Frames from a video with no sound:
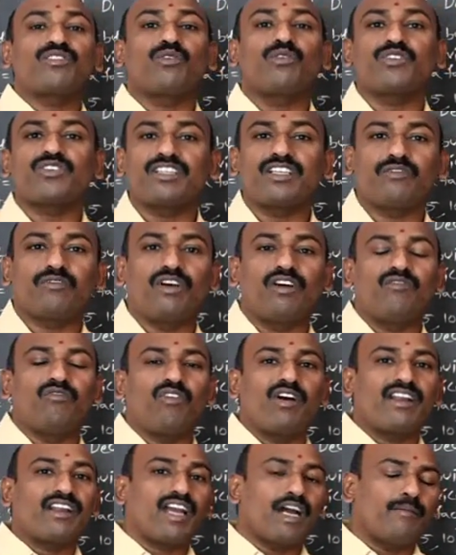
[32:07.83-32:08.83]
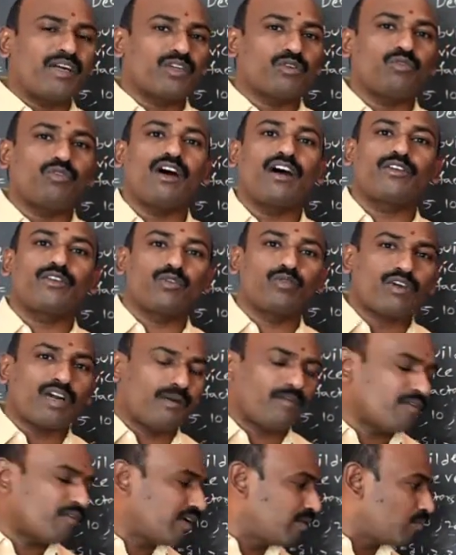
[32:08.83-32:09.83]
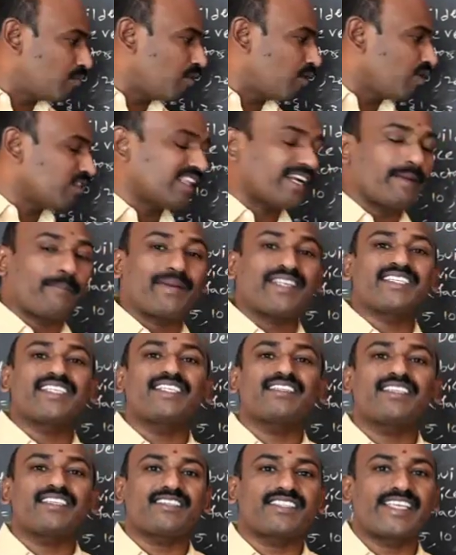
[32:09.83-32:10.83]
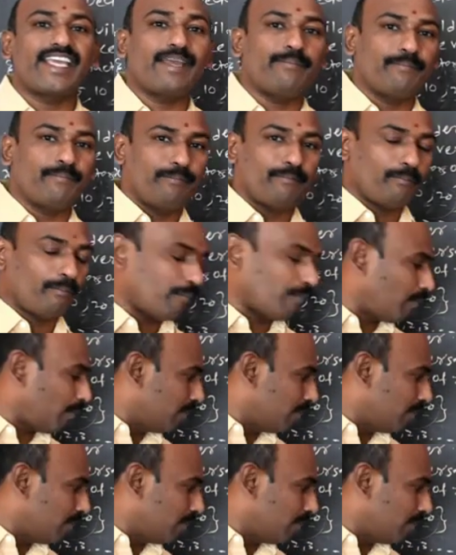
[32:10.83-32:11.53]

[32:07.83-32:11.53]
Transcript: roster form 1 2 or 2 1 both represent the same